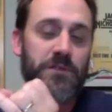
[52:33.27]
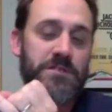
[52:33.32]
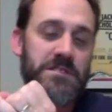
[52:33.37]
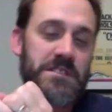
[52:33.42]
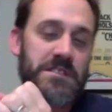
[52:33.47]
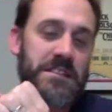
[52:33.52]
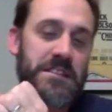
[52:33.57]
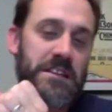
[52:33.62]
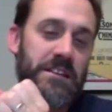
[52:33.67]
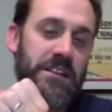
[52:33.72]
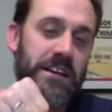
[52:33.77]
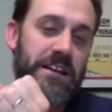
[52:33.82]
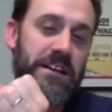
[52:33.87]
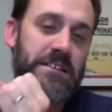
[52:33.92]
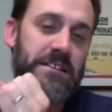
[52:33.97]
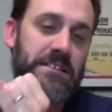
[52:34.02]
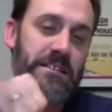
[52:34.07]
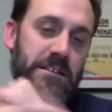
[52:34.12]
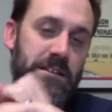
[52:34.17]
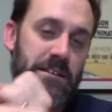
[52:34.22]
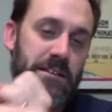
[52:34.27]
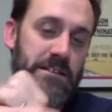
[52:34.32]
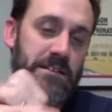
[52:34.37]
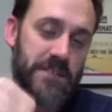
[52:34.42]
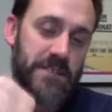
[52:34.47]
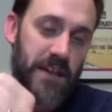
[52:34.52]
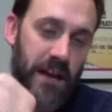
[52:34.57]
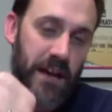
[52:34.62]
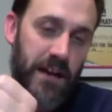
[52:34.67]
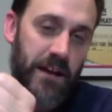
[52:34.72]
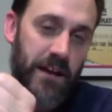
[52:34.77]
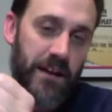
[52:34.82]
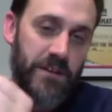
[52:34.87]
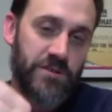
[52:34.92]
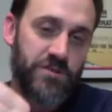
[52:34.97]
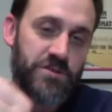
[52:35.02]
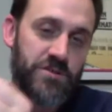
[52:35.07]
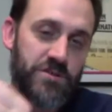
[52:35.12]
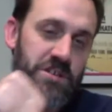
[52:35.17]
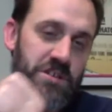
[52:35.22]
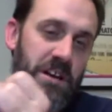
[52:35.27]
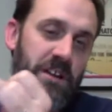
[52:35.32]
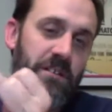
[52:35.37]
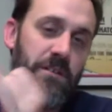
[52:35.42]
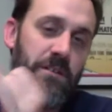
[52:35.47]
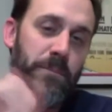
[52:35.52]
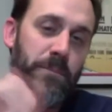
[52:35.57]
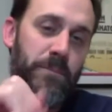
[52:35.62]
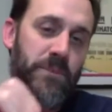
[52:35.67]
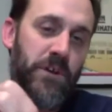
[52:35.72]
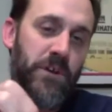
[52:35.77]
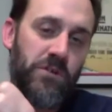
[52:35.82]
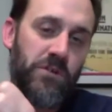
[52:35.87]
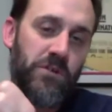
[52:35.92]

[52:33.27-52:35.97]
you'll see the link to I Got Issues channel,